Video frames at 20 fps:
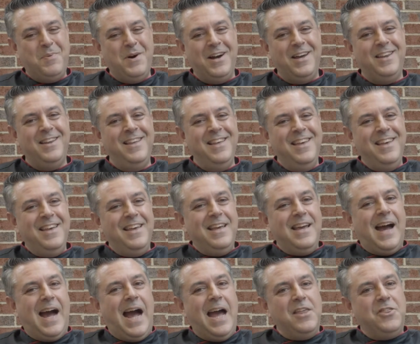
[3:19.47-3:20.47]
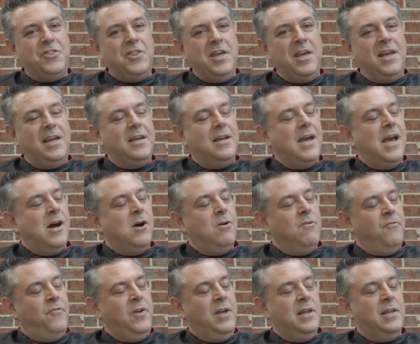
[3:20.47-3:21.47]
But I think Al
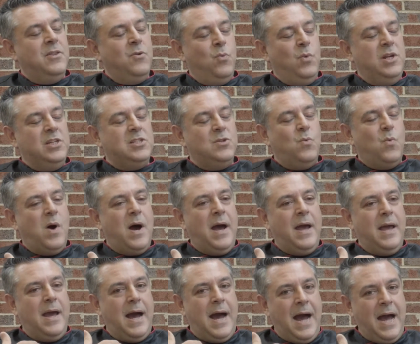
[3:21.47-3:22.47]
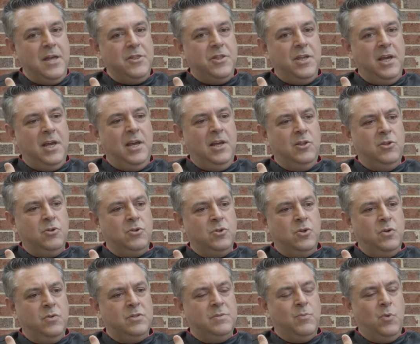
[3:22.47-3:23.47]
Avila, the reason why I think he
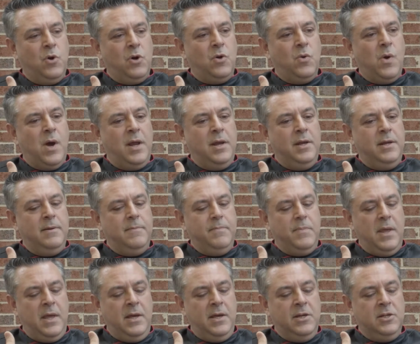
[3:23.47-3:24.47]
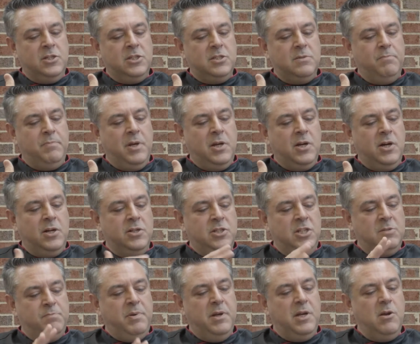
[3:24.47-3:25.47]
deserves more credit is because
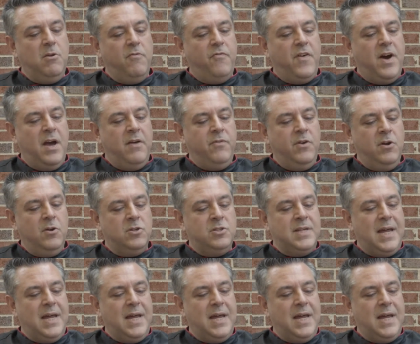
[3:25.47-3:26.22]
he's been here 5 years.